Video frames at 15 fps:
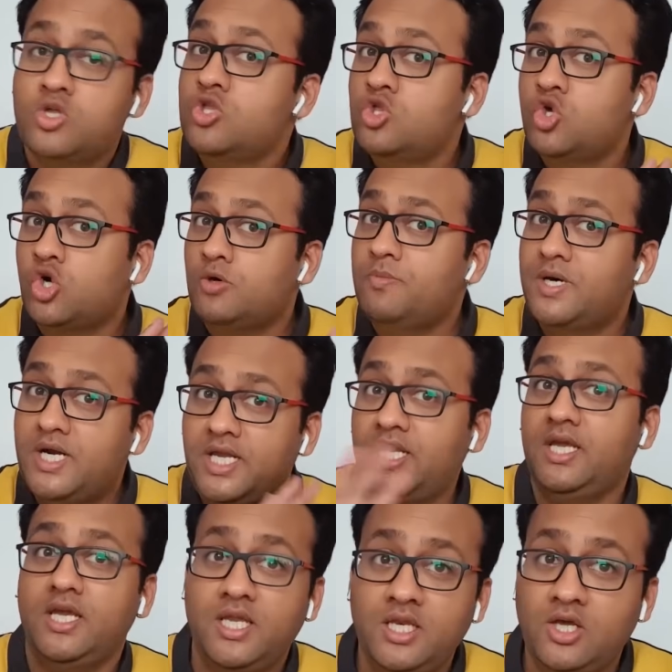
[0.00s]

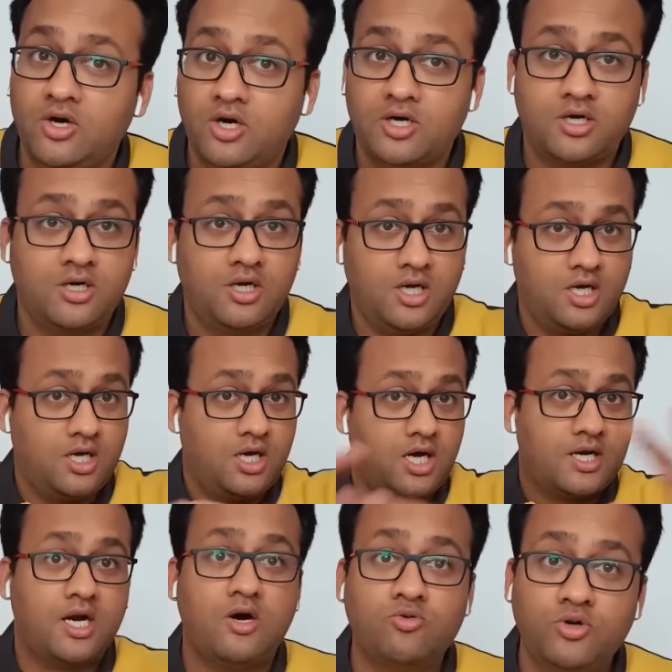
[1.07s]
Nobody in your
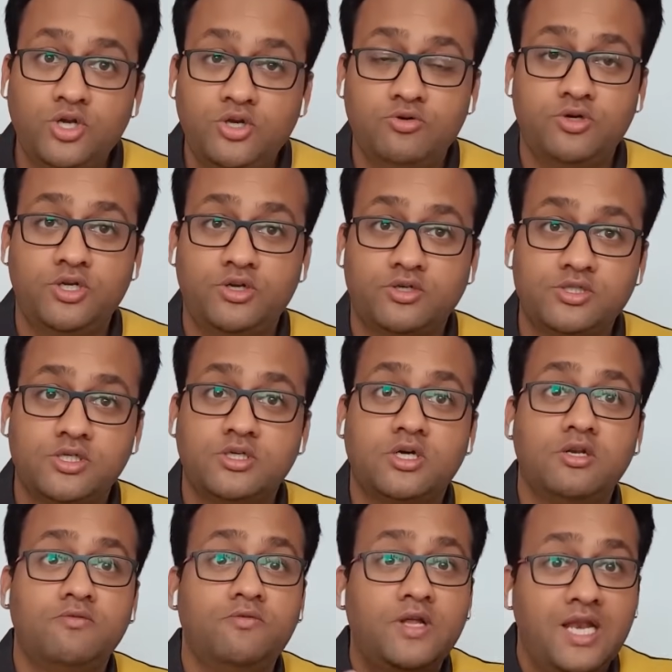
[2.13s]
around you in your
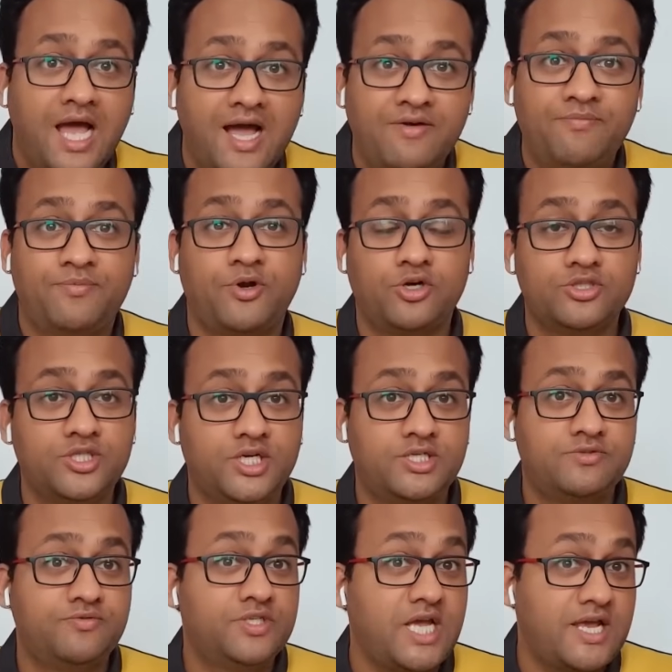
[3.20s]
circle will have
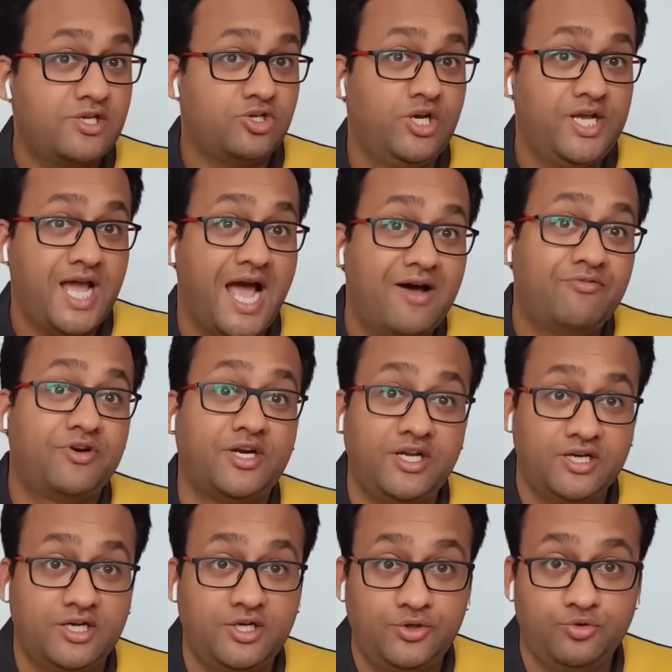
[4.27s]
projects which actually have
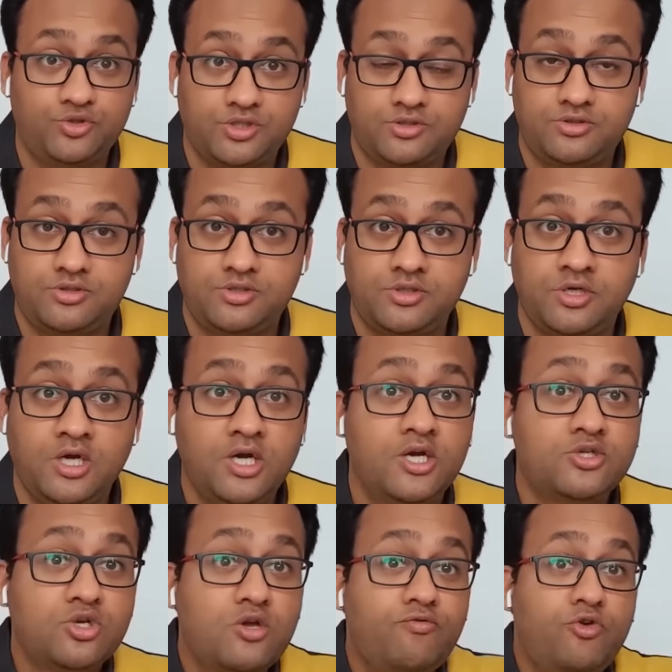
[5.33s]
real users.
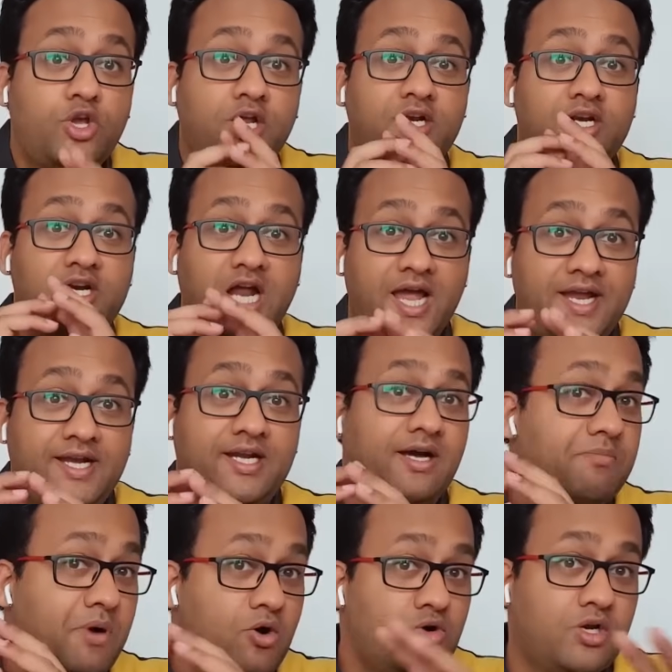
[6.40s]
So if you can write
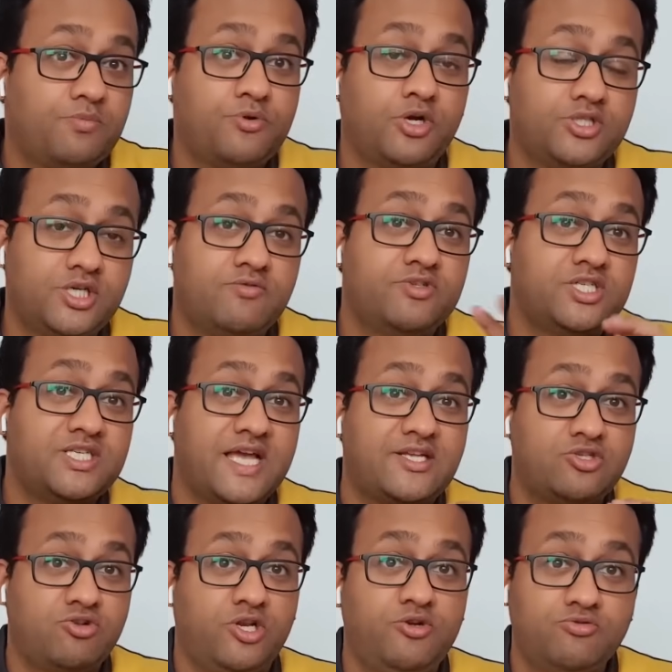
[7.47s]
about a project which has
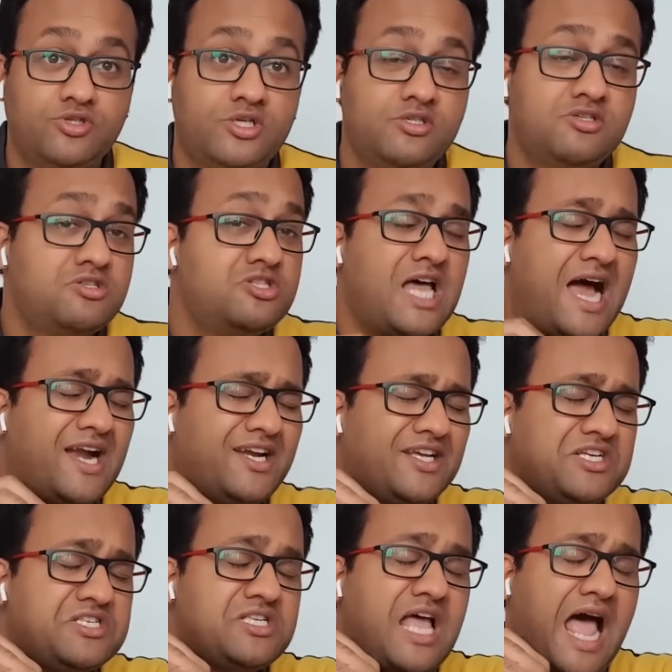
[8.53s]
actual users, that
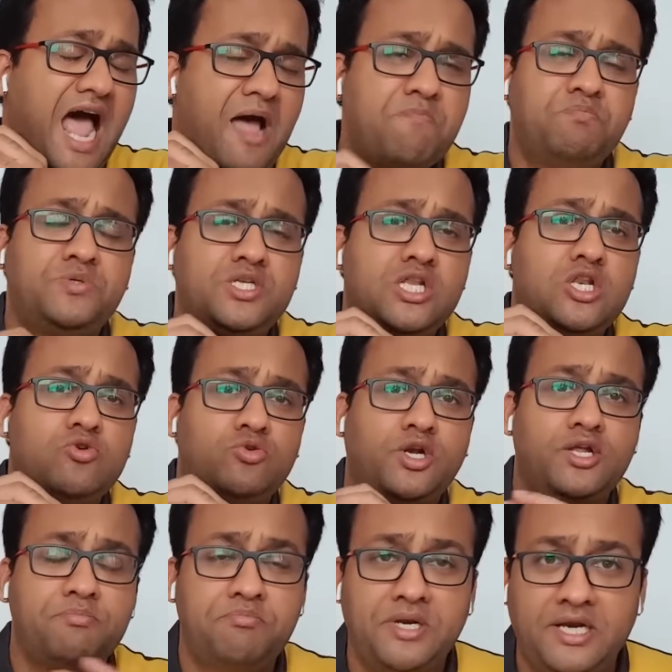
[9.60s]
is
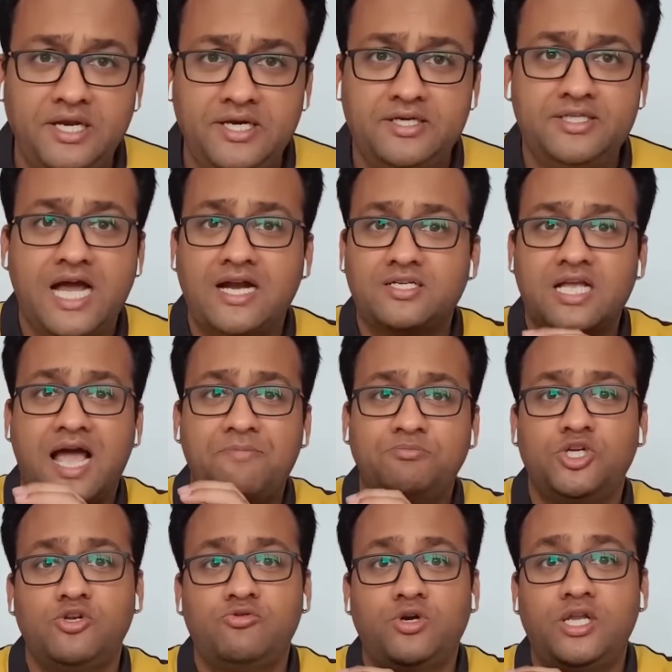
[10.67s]
absolutely brilliant. That's
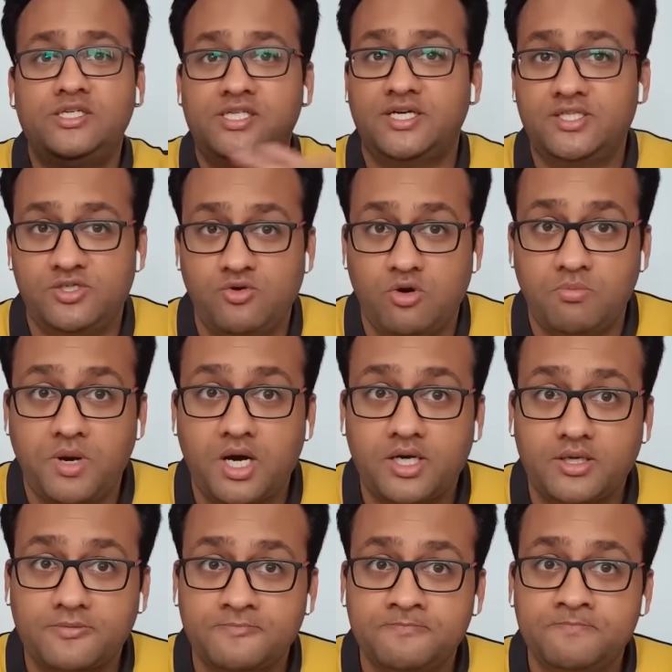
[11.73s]
absolutely sets you
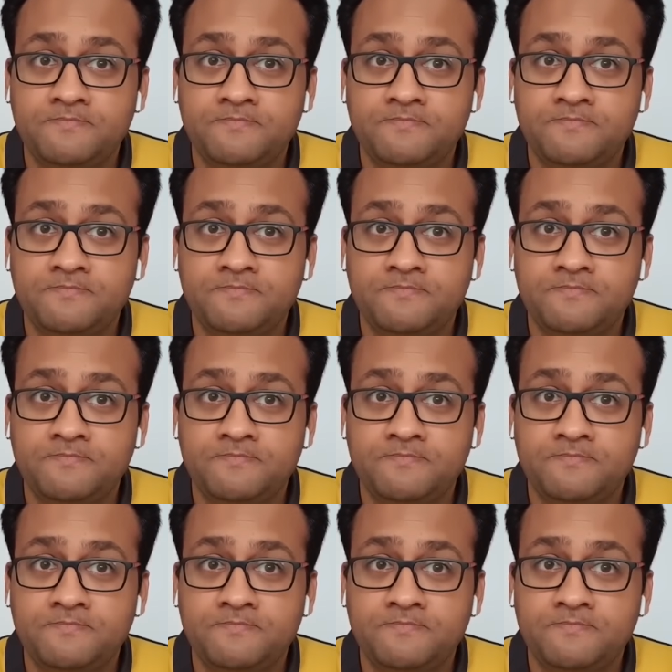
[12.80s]
apart.